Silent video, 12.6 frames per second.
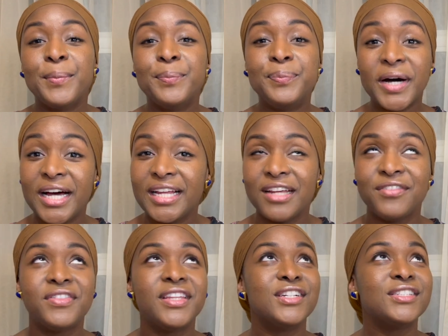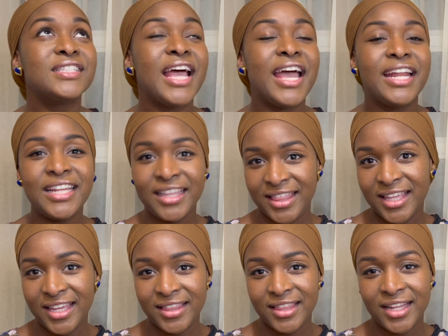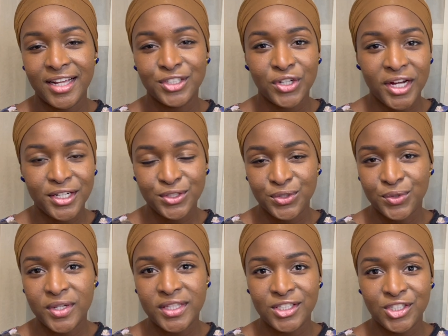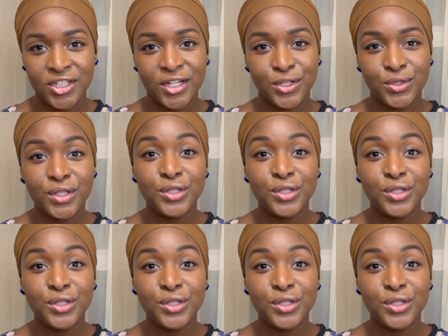But if there's anything that I try to do on this channel,